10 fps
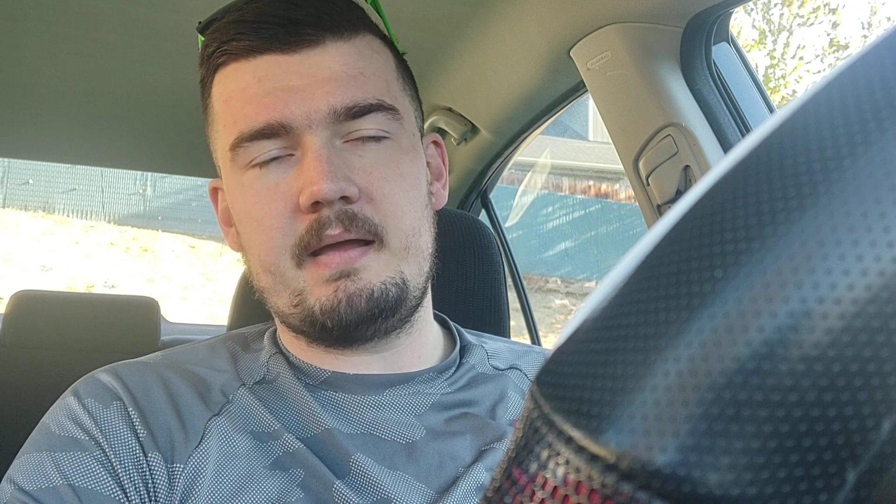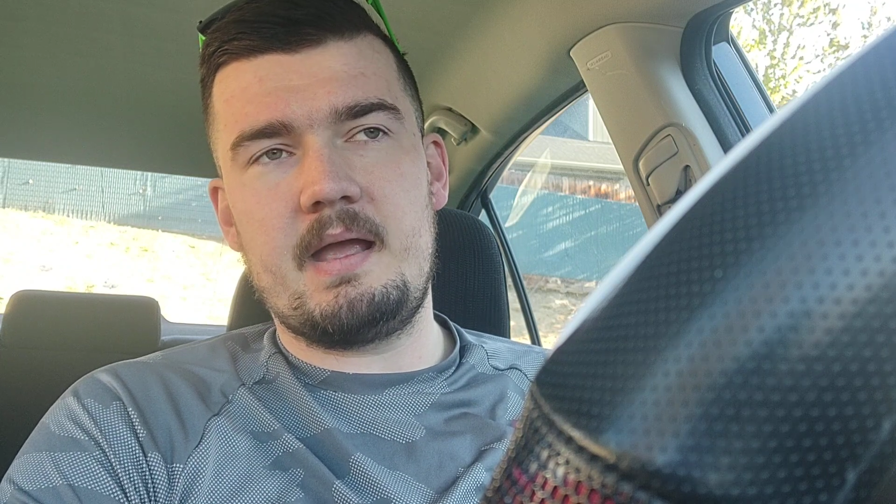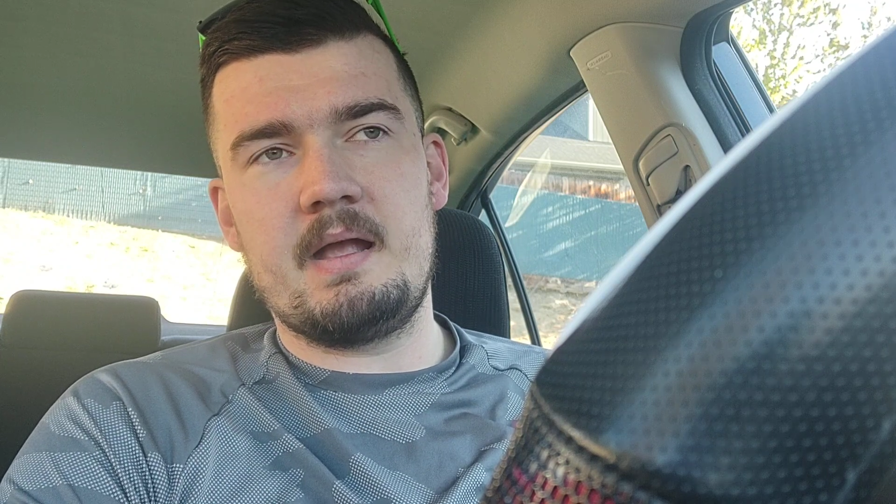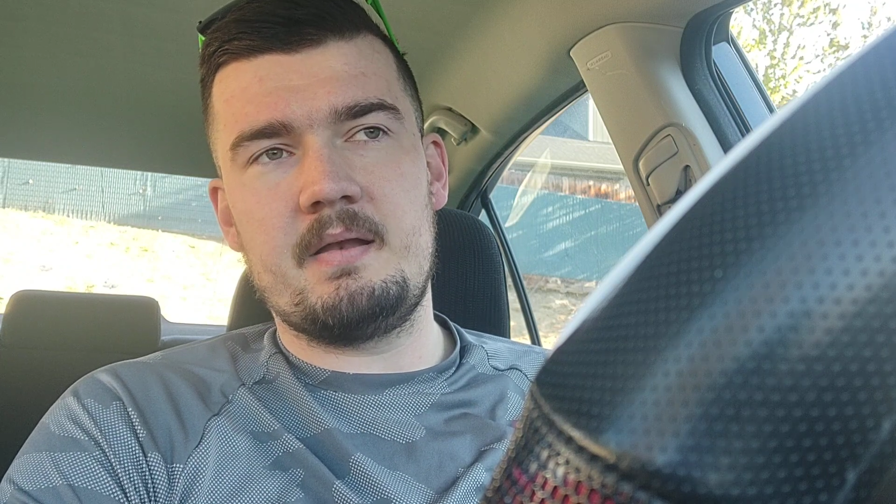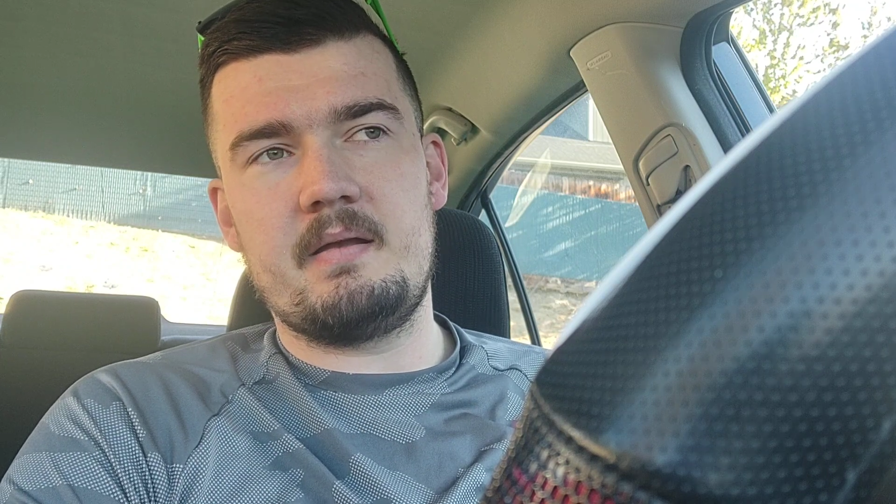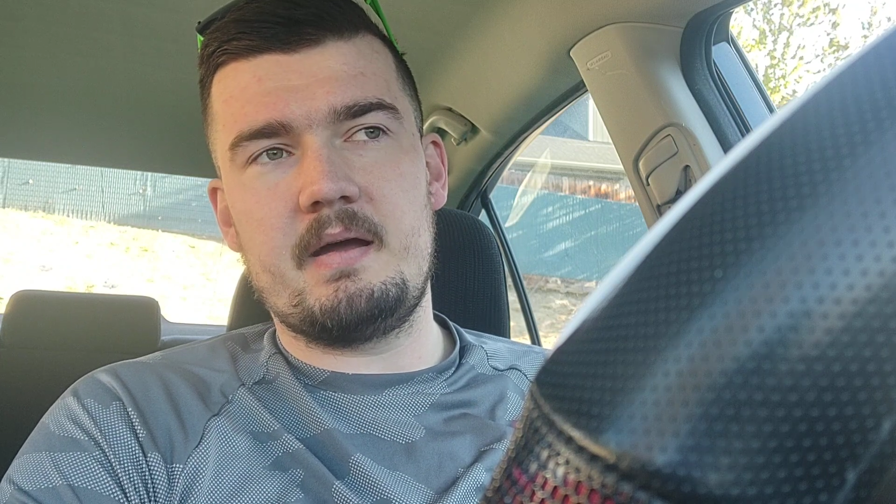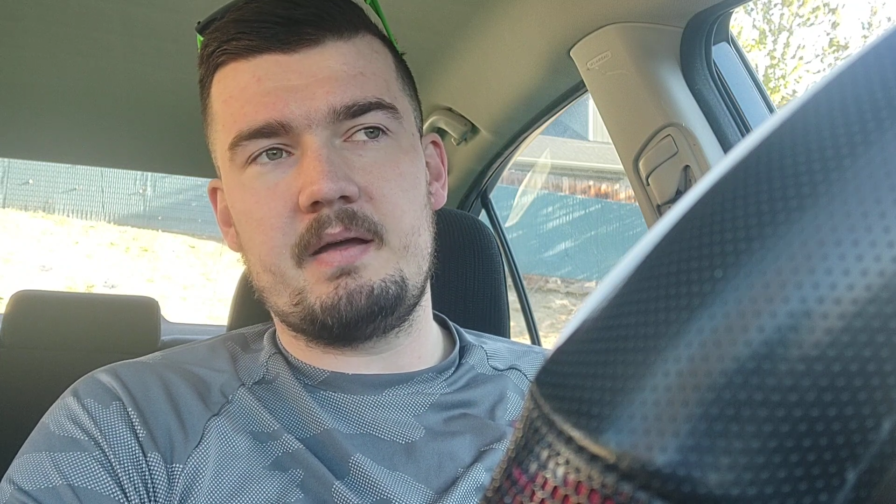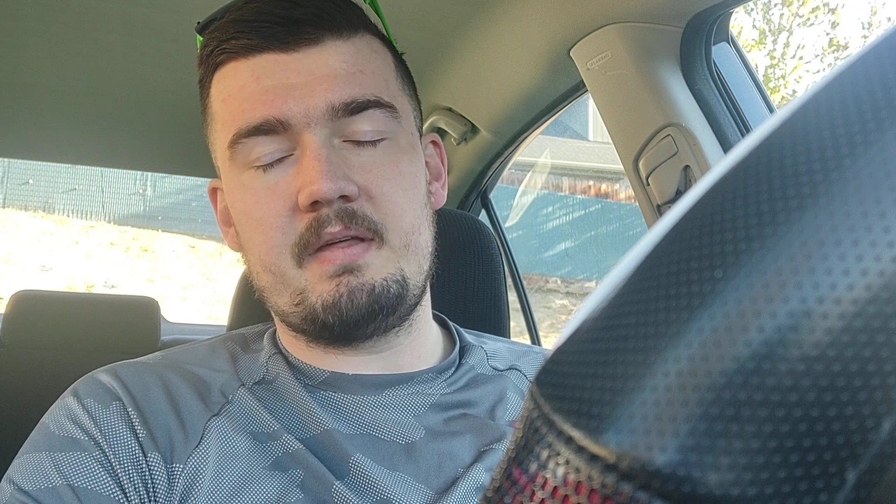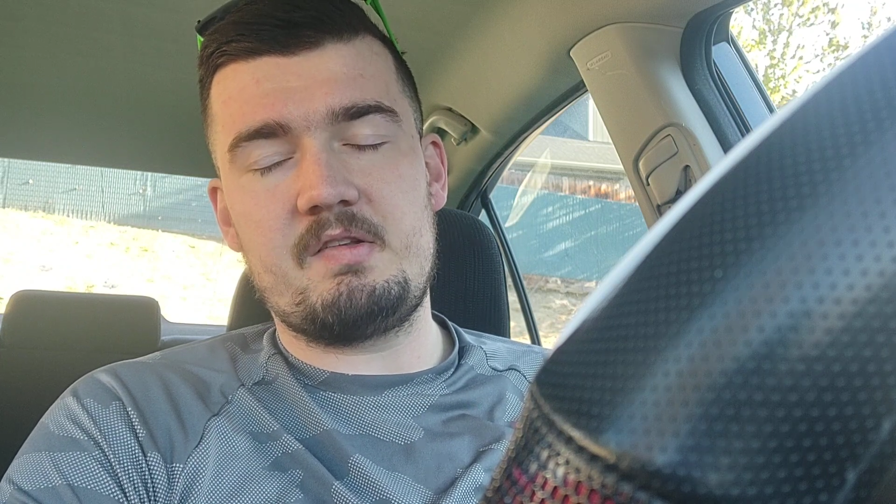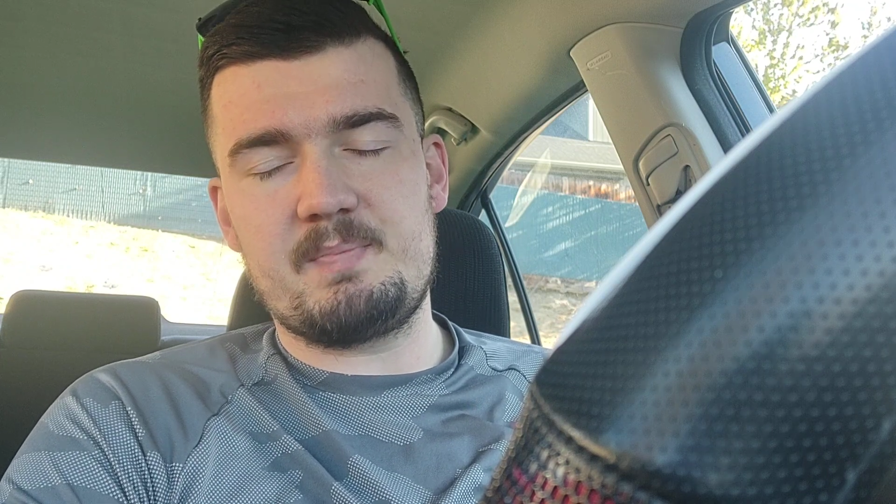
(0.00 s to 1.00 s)
and
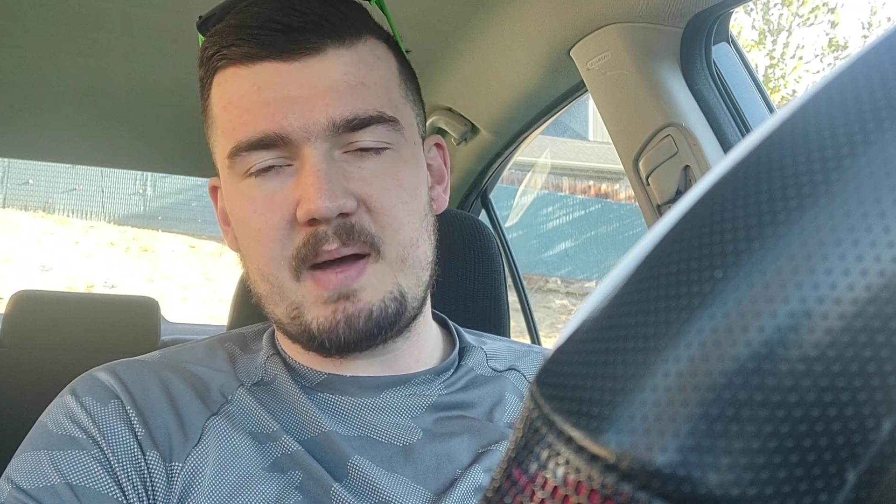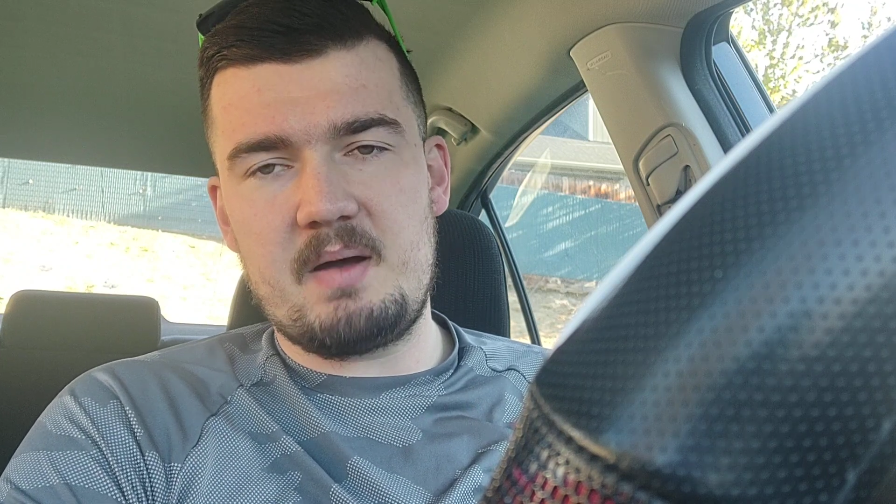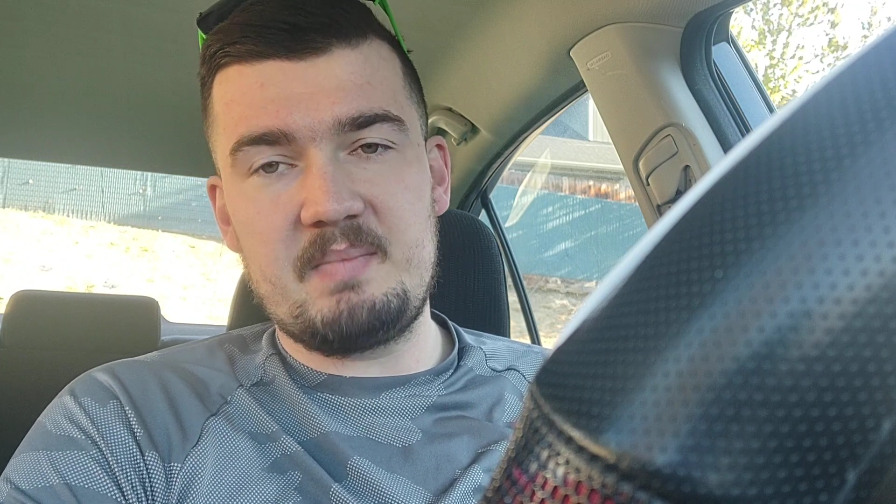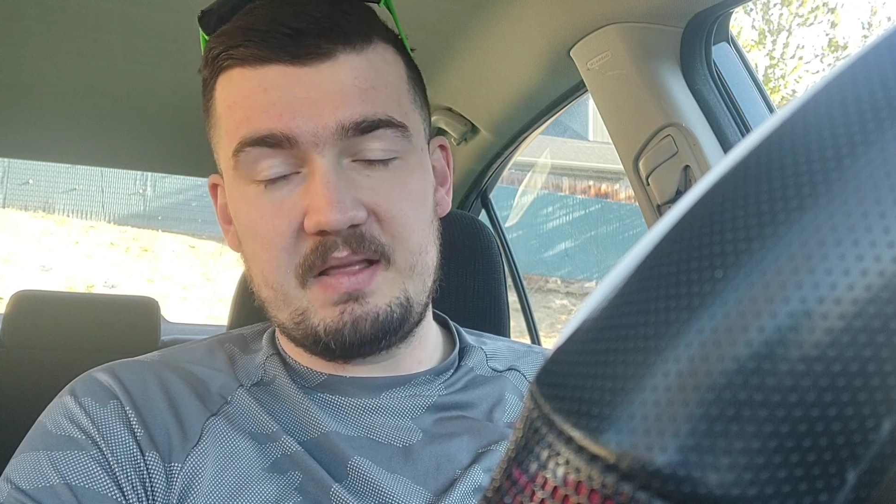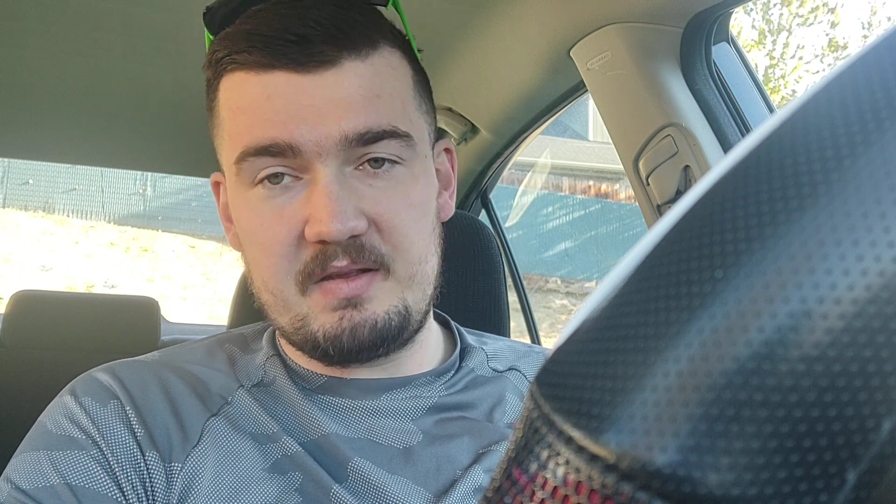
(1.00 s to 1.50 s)
they spot me.